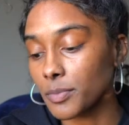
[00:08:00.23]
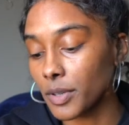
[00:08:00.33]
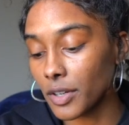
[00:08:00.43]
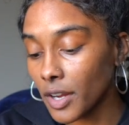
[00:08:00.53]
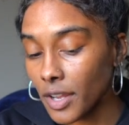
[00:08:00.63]

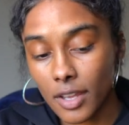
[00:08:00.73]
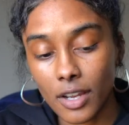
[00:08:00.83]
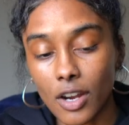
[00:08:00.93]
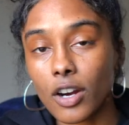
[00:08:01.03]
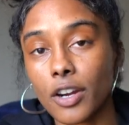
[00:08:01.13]
per
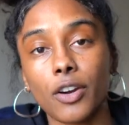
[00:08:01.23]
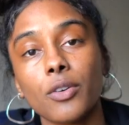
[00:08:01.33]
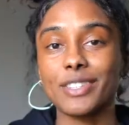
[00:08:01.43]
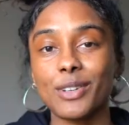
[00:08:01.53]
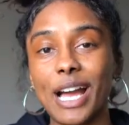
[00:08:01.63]
cargo.
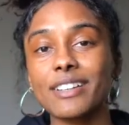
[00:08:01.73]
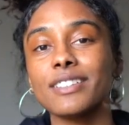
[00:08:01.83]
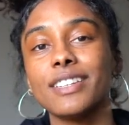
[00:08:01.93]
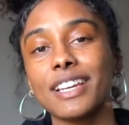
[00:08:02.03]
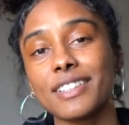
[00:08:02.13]
so
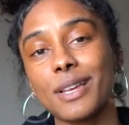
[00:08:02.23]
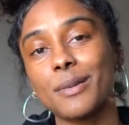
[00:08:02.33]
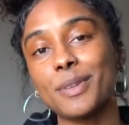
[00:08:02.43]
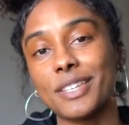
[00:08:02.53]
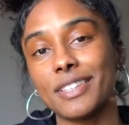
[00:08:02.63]
actually next
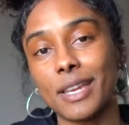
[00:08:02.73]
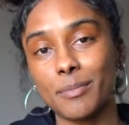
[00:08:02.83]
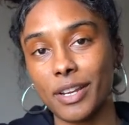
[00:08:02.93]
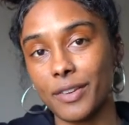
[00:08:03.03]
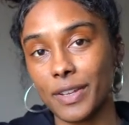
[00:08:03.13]
up is a
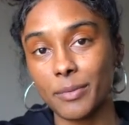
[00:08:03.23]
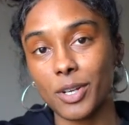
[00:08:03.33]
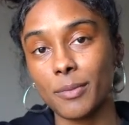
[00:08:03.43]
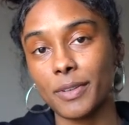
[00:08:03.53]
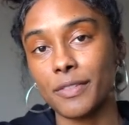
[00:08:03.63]
pair of
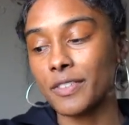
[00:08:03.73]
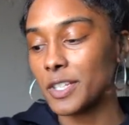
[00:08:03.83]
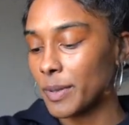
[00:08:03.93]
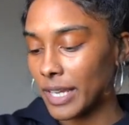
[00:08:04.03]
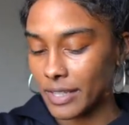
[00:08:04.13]
Abercrombie &
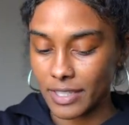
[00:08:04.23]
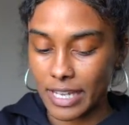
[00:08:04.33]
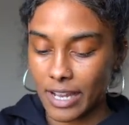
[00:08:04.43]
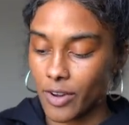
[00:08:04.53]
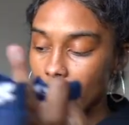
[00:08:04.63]
Fitch pants.
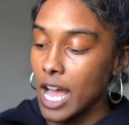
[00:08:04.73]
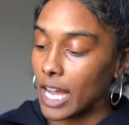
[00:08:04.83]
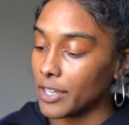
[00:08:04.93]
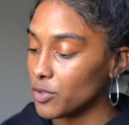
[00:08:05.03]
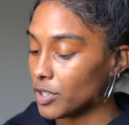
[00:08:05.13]
Now,
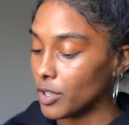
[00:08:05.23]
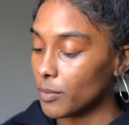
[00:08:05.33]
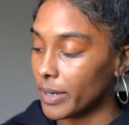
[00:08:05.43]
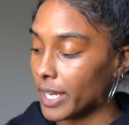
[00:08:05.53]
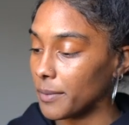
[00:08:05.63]
I usually
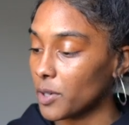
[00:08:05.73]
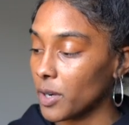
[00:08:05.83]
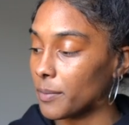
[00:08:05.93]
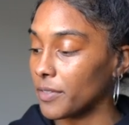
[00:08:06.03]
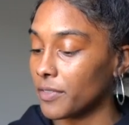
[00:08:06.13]
don't buy
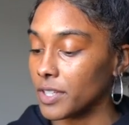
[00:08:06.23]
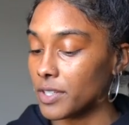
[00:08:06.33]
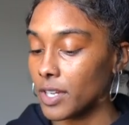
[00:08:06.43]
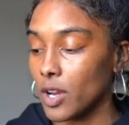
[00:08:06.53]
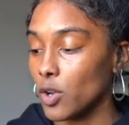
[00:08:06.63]
Abercrombie &
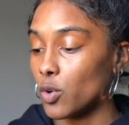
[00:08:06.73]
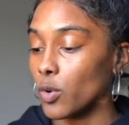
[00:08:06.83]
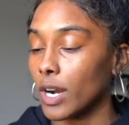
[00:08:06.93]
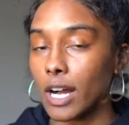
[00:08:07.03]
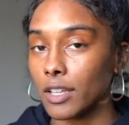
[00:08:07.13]
Fitch
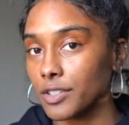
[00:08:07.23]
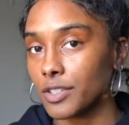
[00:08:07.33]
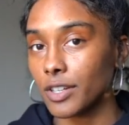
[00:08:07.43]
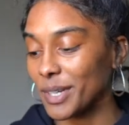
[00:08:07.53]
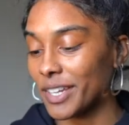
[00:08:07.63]
nor
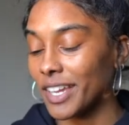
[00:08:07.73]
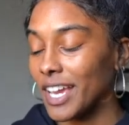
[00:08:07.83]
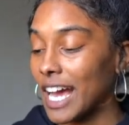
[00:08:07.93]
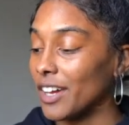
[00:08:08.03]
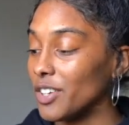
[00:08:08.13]
Hollister, but
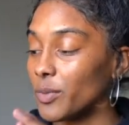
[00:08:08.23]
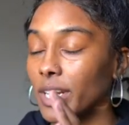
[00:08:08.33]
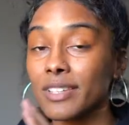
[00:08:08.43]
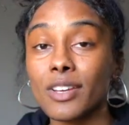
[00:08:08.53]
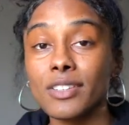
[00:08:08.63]
I don't know,
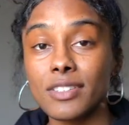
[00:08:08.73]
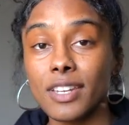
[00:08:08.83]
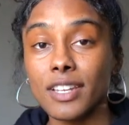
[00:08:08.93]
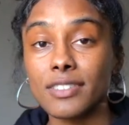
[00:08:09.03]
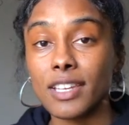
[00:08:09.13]
when I saw these
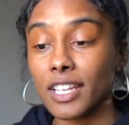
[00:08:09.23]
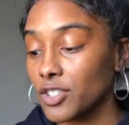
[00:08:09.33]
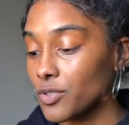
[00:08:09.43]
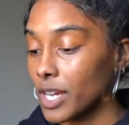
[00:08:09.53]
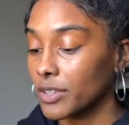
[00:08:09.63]
sitting in 2nd
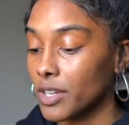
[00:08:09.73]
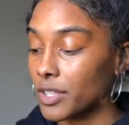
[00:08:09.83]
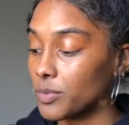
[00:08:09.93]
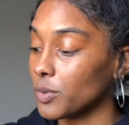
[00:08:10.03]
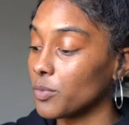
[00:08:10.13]
Street, I thought
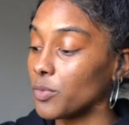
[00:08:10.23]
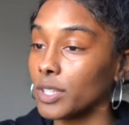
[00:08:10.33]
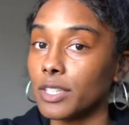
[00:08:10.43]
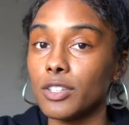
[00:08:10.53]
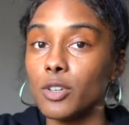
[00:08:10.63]
these were
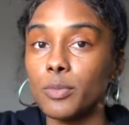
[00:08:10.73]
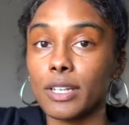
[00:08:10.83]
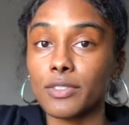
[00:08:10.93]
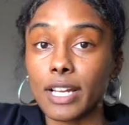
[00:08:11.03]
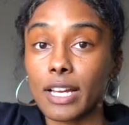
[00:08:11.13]
really dope and
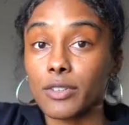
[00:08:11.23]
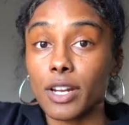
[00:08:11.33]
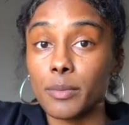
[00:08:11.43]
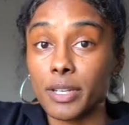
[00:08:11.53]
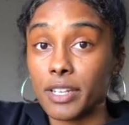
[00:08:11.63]
I was like, I don't
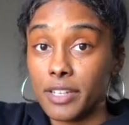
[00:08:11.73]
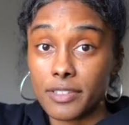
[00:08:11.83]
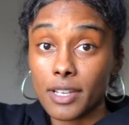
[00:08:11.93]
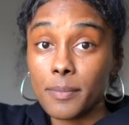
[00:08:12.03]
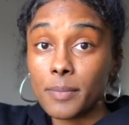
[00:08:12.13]
care, I'm picking
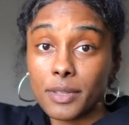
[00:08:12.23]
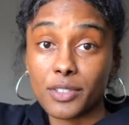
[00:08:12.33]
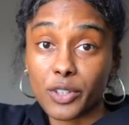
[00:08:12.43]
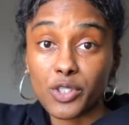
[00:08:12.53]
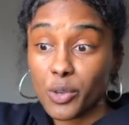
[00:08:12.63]
these up.
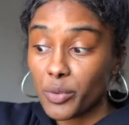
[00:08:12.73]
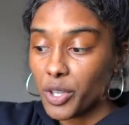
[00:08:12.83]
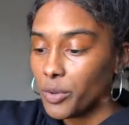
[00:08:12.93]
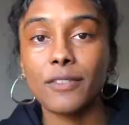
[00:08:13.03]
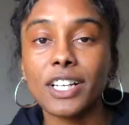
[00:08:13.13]
These are so
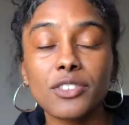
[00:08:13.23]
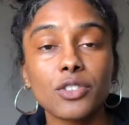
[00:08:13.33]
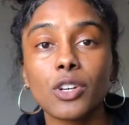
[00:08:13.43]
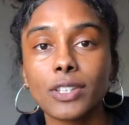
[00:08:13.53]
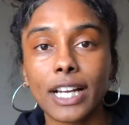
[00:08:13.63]
cute. If you guys
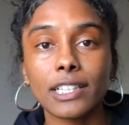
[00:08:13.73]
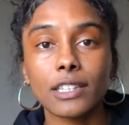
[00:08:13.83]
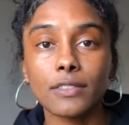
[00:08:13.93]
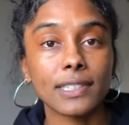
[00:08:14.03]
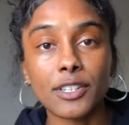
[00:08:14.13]
don't know, like I
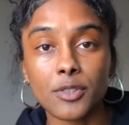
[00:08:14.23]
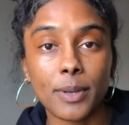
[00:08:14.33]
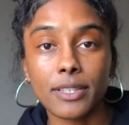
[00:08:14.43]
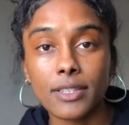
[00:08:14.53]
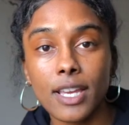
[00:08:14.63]
love lounge
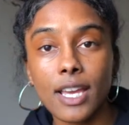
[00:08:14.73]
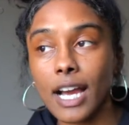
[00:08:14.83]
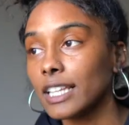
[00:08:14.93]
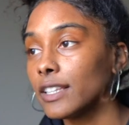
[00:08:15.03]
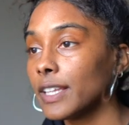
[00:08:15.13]
pants.
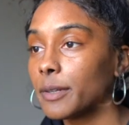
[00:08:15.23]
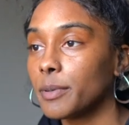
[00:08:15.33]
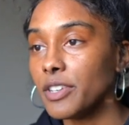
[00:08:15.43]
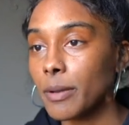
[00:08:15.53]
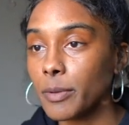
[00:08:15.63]
I love like
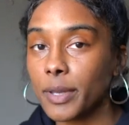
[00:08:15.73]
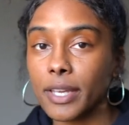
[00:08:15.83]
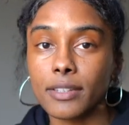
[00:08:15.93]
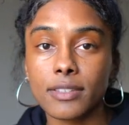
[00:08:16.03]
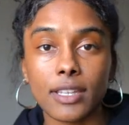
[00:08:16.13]
pajama
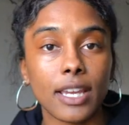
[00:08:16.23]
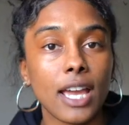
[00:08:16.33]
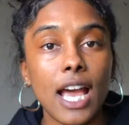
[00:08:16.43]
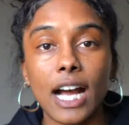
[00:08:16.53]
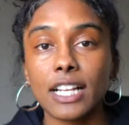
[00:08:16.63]
pants. Like
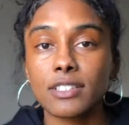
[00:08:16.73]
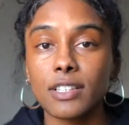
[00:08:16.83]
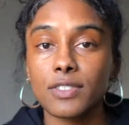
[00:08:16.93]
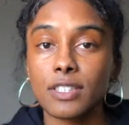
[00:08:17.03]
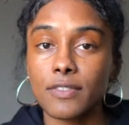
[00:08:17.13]
I just
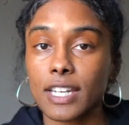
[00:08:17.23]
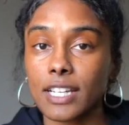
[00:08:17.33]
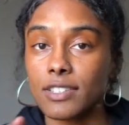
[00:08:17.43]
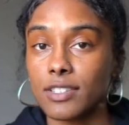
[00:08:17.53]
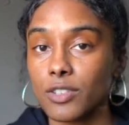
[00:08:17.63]
love stuff that I
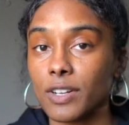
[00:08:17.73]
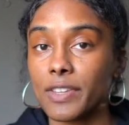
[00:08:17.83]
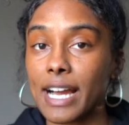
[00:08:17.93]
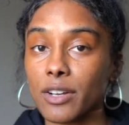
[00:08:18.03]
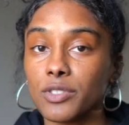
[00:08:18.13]
could sit around
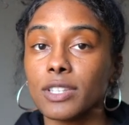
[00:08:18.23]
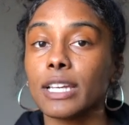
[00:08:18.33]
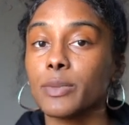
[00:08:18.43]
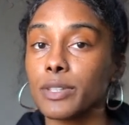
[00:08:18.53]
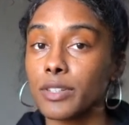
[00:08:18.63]
the house in like with a